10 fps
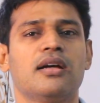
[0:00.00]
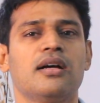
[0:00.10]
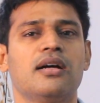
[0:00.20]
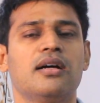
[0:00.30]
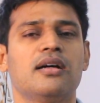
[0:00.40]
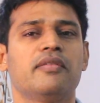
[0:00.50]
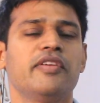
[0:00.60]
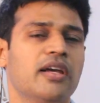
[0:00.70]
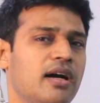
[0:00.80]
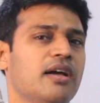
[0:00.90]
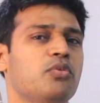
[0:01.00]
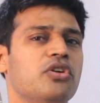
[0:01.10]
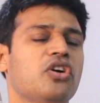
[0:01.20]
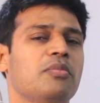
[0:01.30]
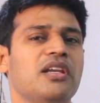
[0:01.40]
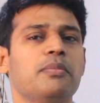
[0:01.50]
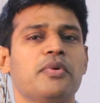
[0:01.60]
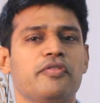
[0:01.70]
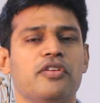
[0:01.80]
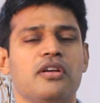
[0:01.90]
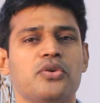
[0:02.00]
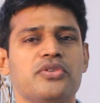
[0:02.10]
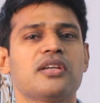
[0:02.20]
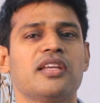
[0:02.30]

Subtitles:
I would normally prefer using